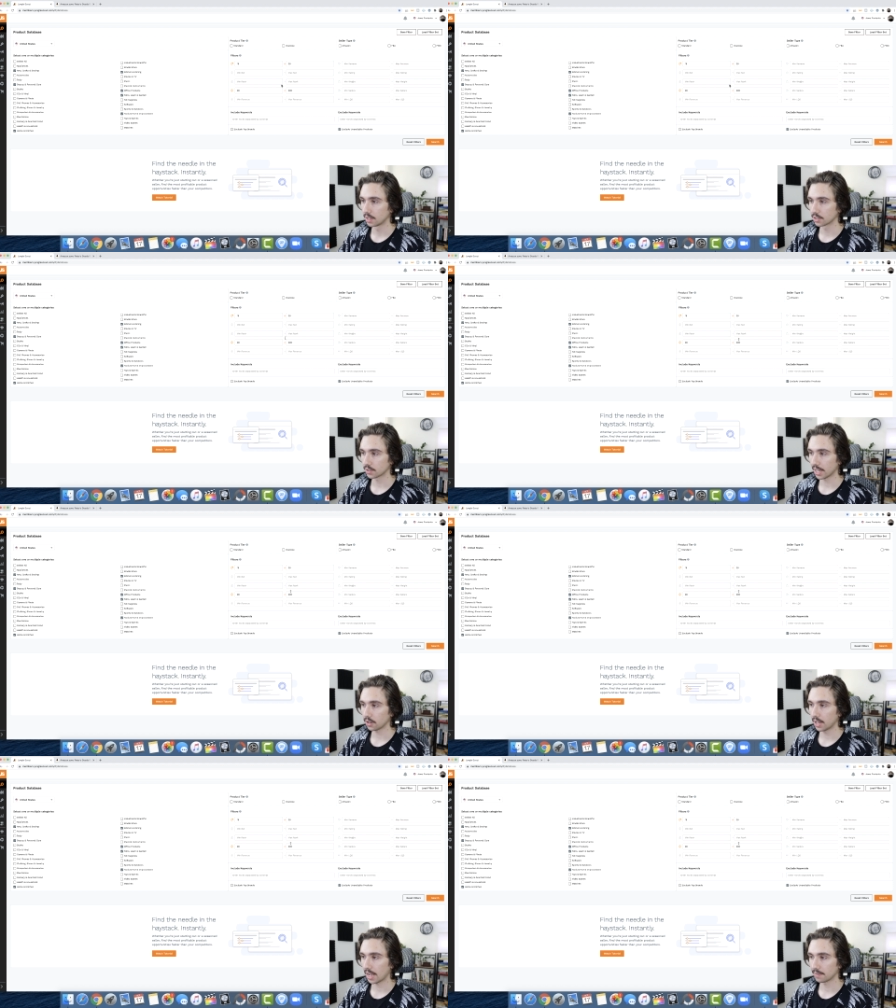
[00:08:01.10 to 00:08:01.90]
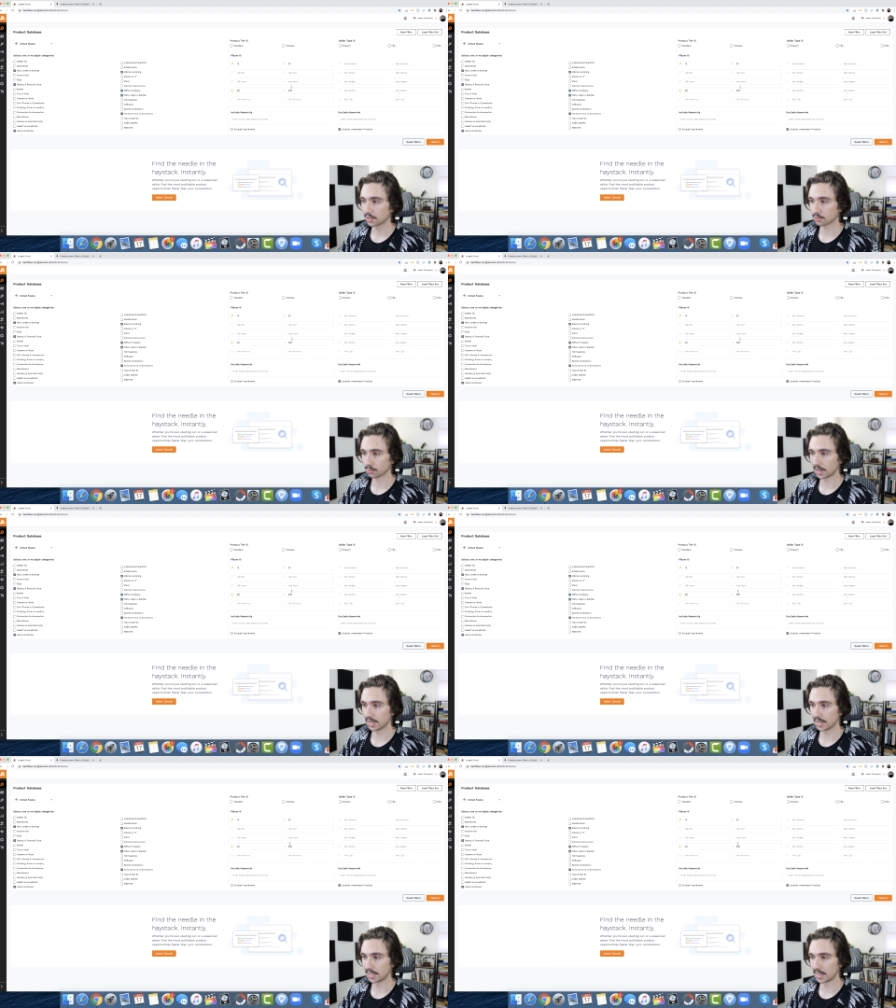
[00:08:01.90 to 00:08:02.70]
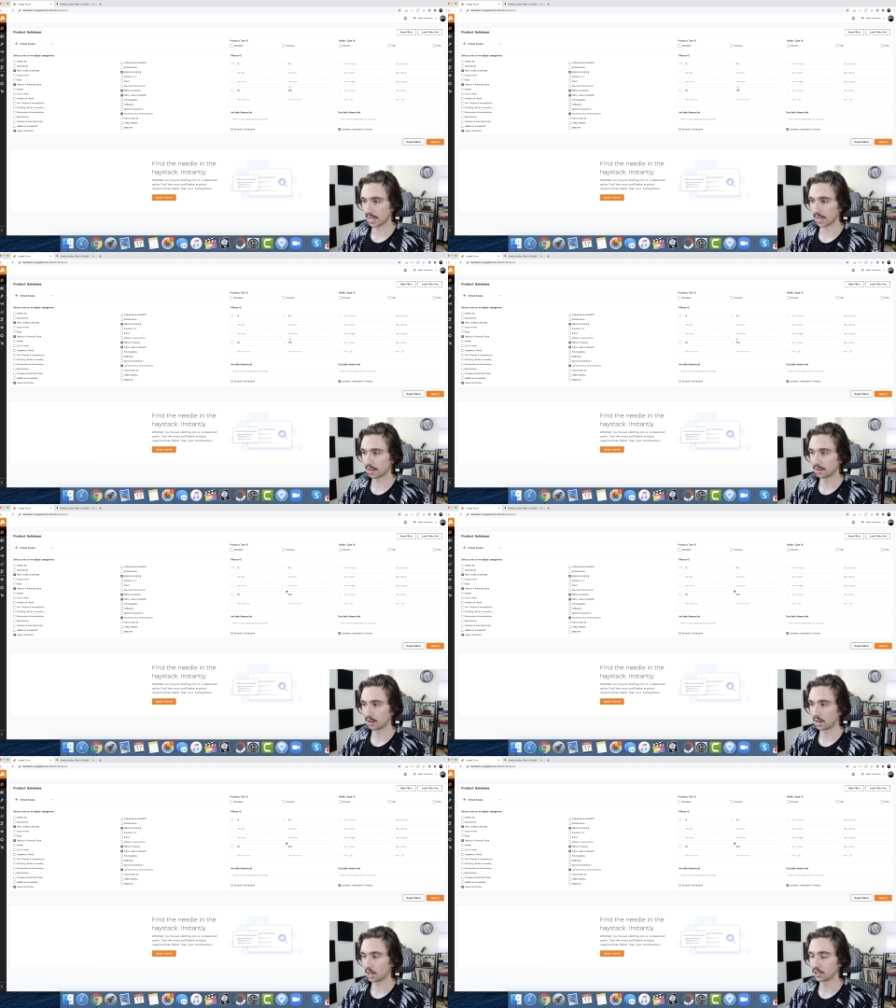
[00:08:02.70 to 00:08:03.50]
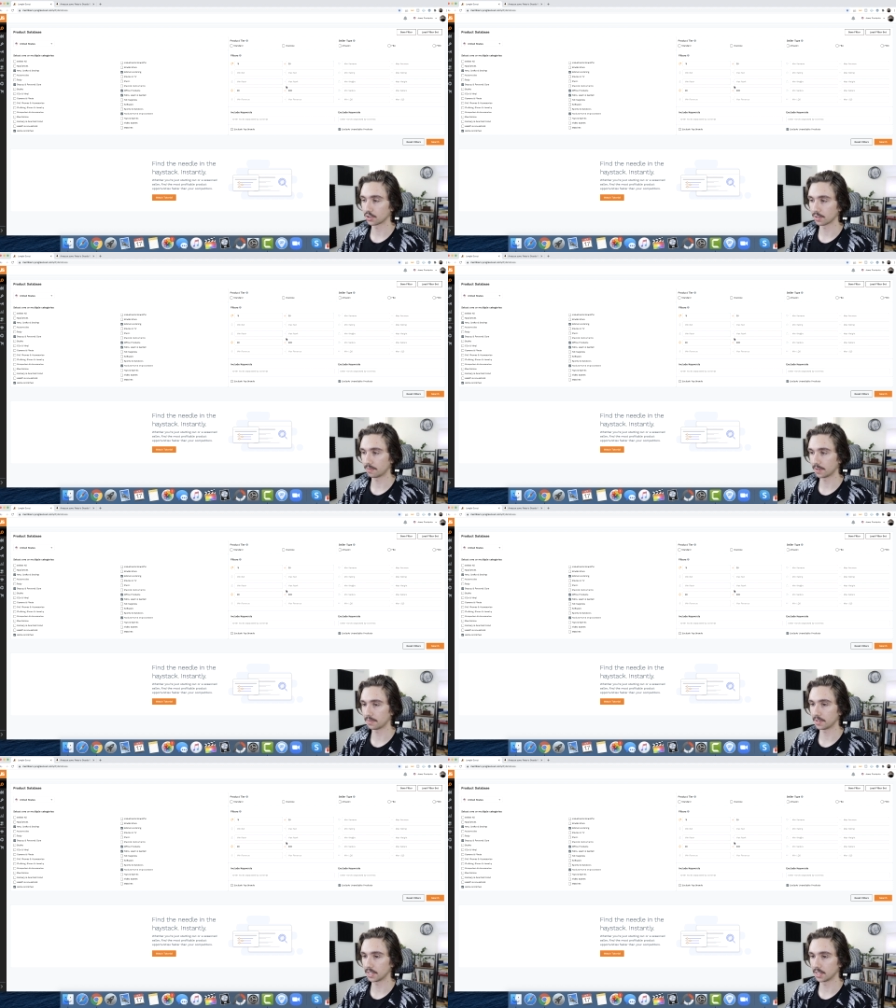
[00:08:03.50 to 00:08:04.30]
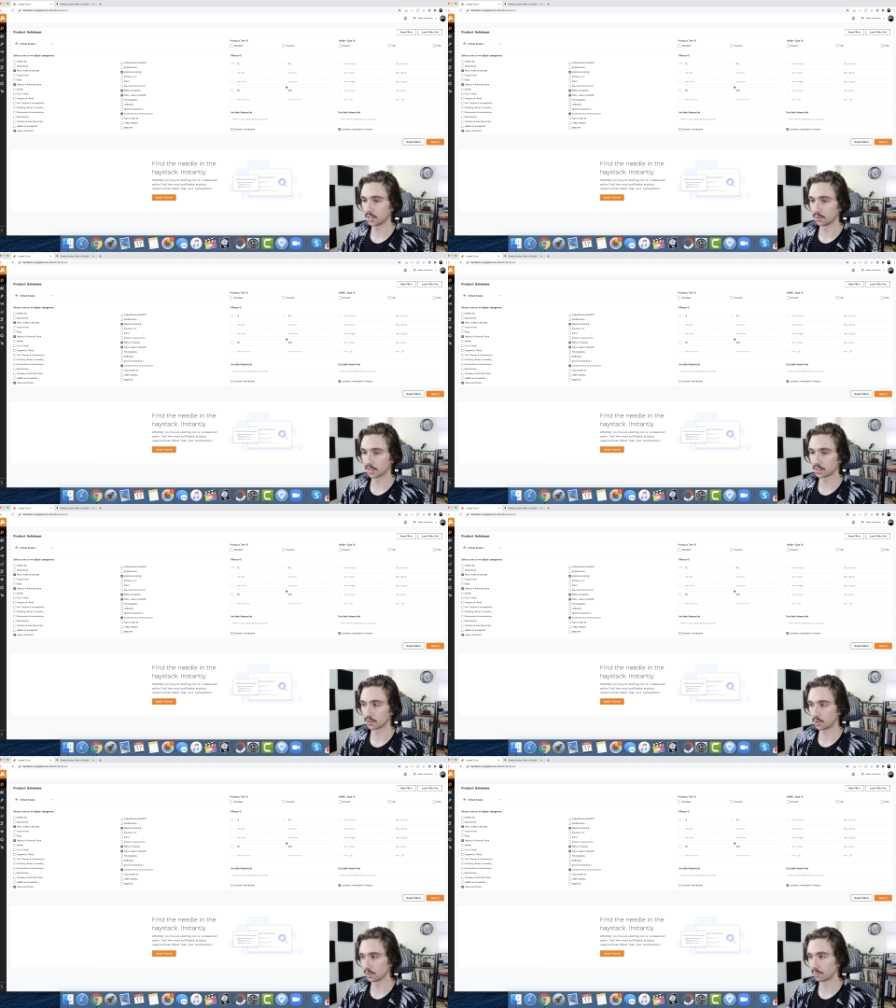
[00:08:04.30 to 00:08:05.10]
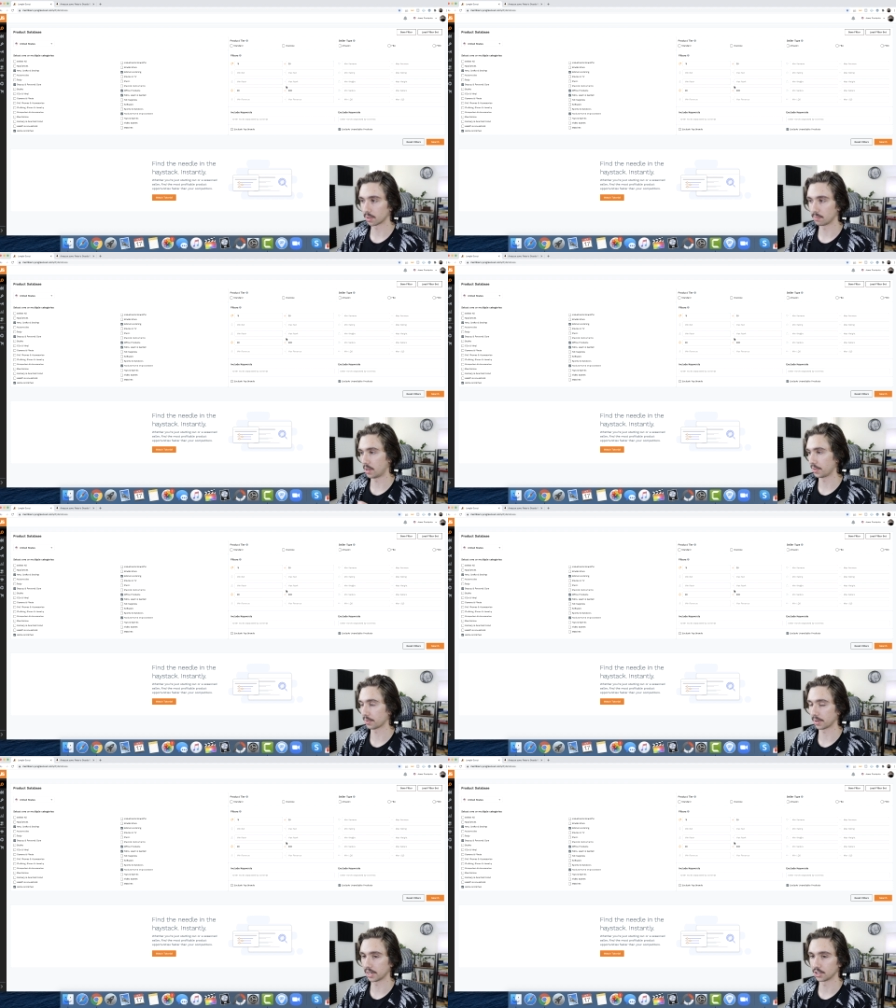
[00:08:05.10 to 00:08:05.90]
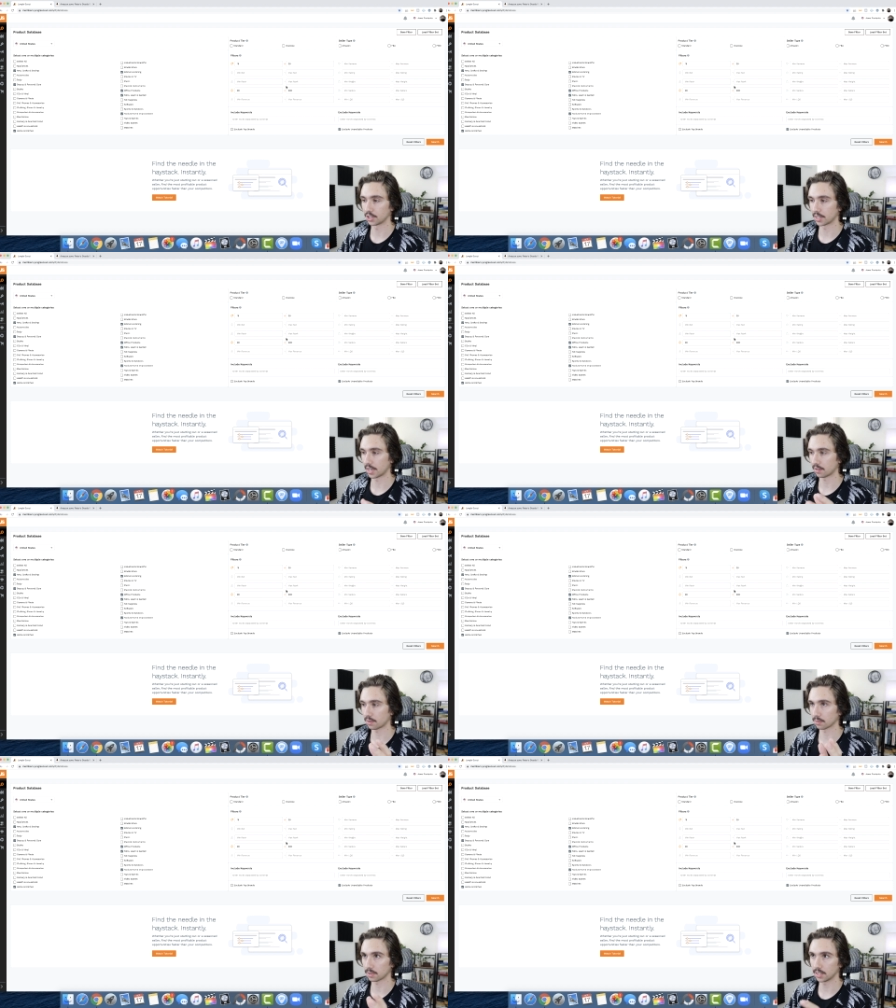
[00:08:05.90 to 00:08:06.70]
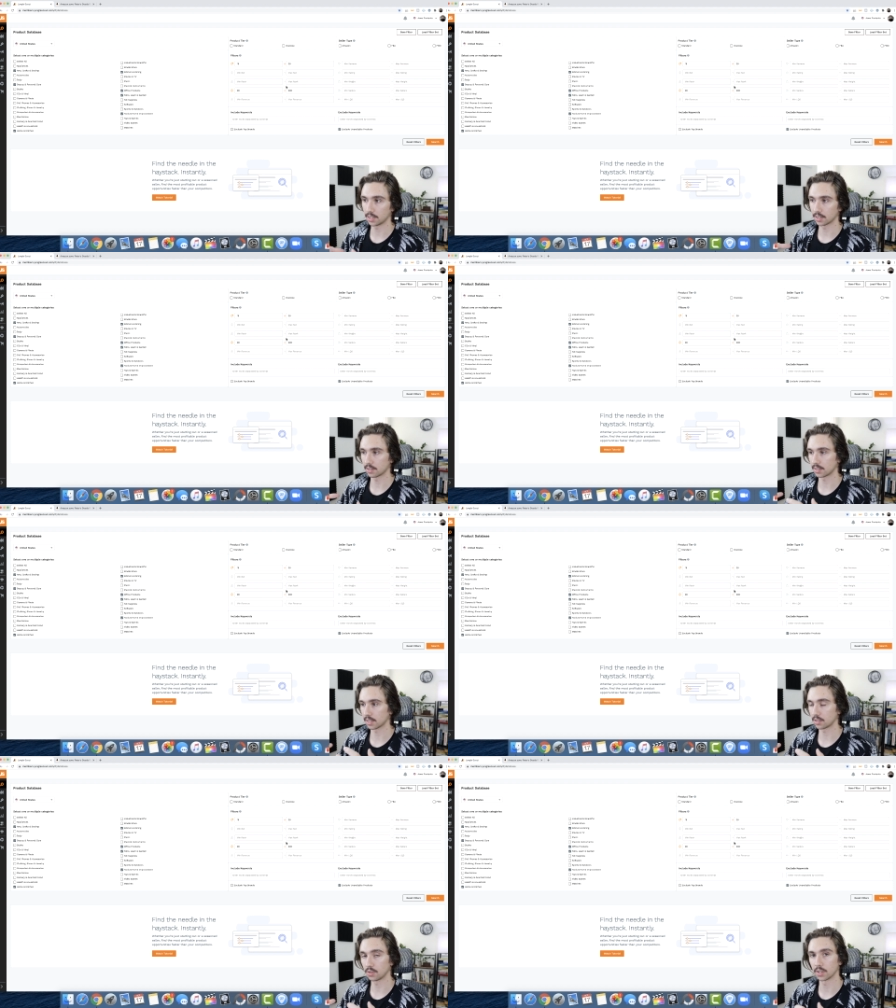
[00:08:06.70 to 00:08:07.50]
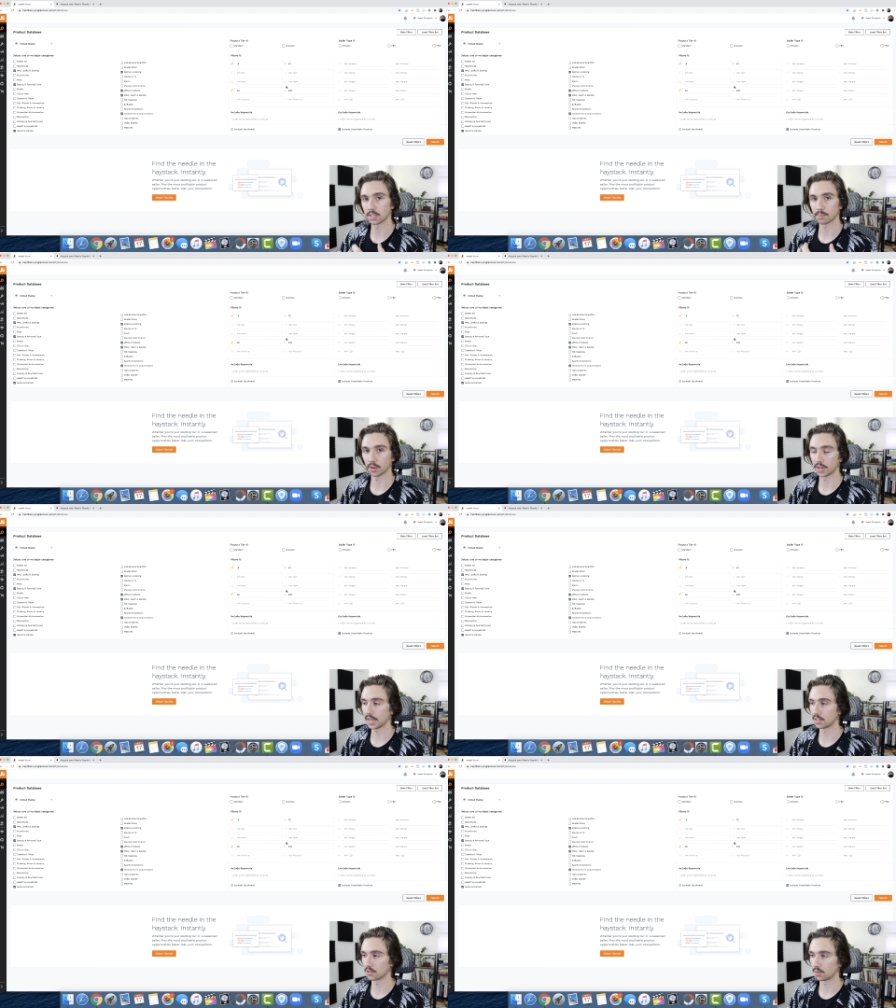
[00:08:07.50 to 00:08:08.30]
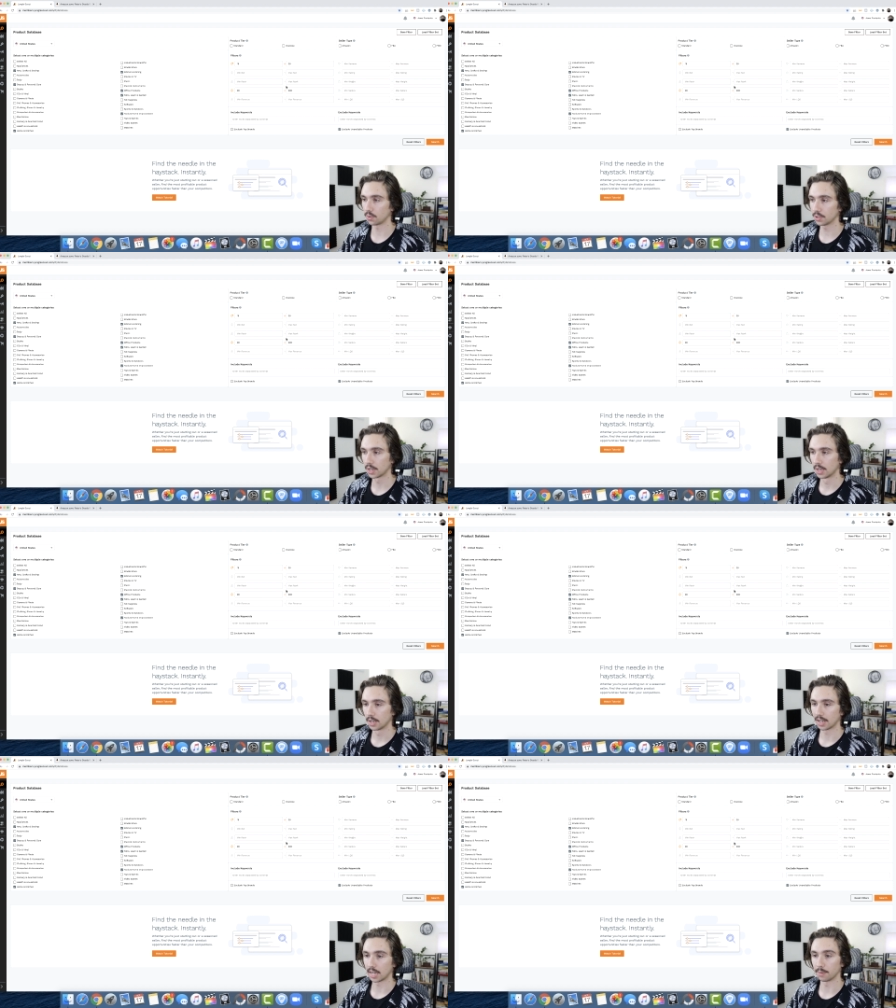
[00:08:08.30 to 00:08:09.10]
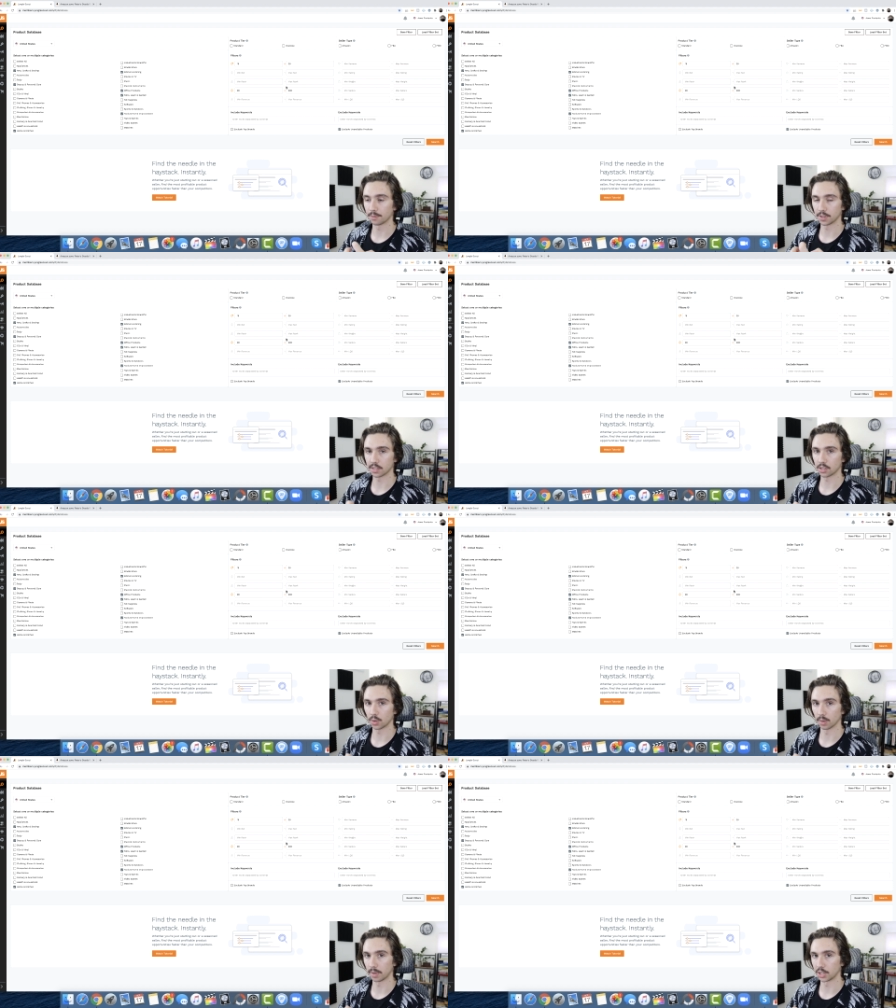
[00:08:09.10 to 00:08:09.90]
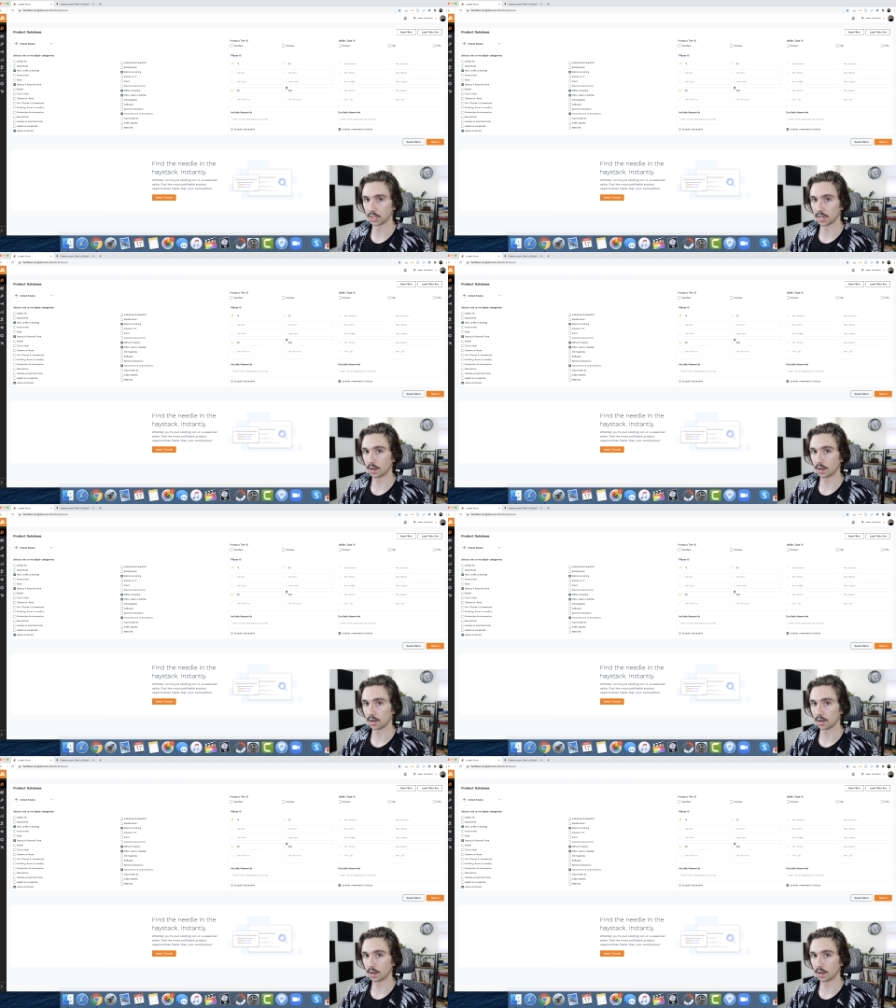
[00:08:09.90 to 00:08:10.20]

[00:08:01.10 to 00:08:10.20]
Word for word: so that'll have us right in that 150 units sold per month range and that three to six units per day sold um, for this lower budget.